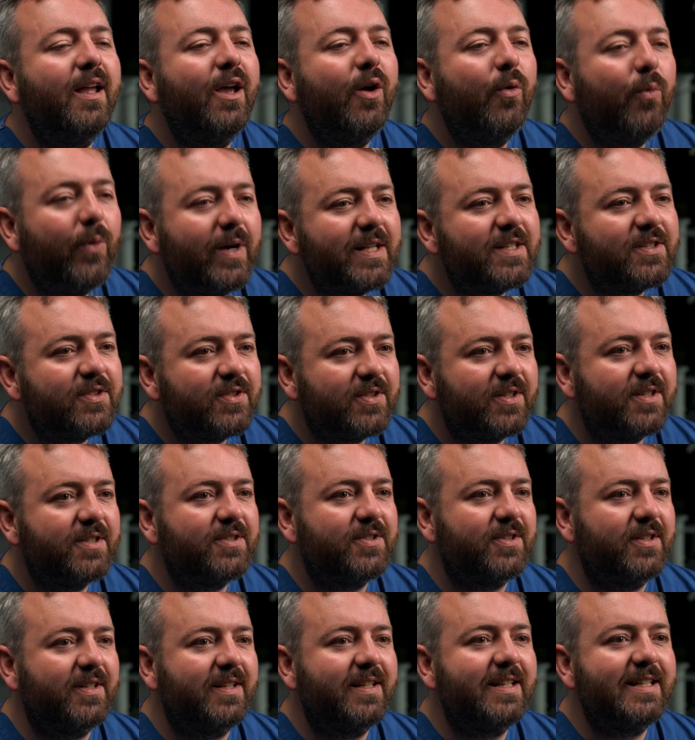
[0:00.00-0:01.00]
Which
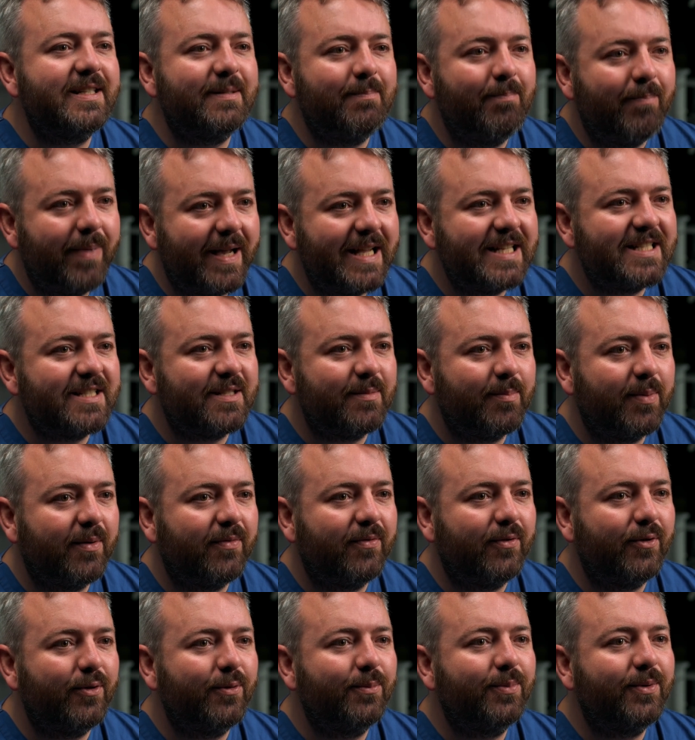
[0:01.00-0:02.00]
surgeon is best to
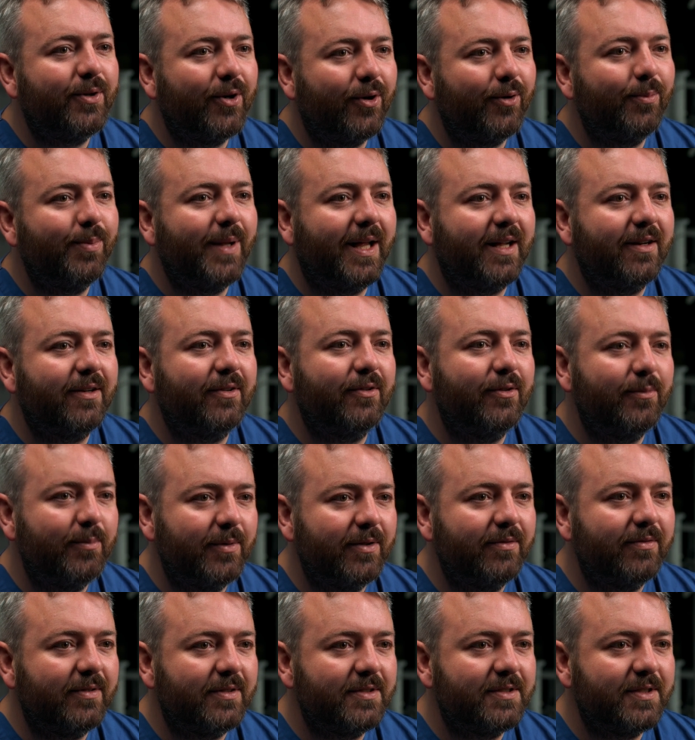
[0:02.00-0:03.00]
perform gallbladder
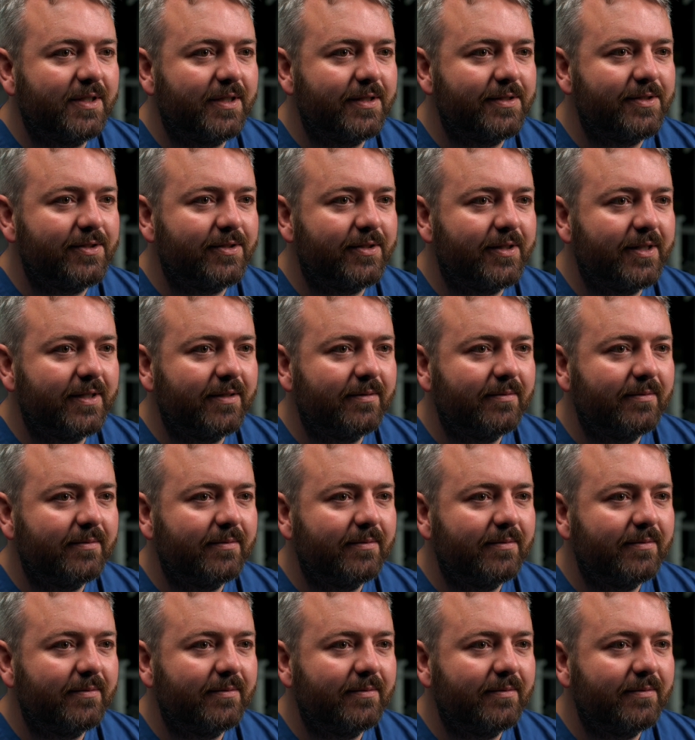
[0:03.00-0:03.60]
removal surgery?